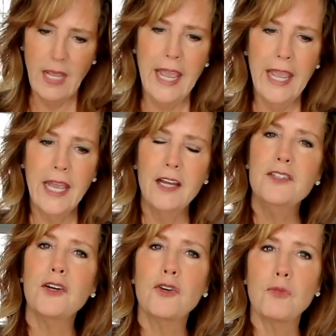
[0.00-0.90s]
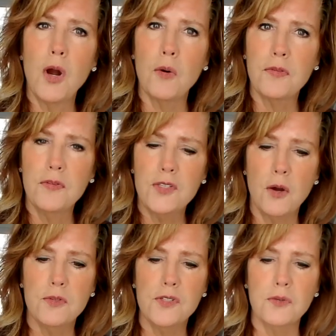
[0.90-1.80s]
And growth,
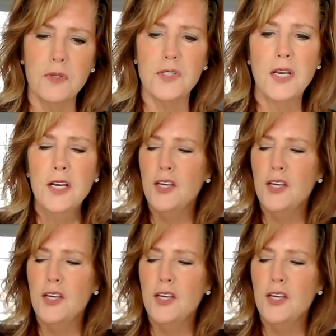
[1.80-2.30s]
toadstools.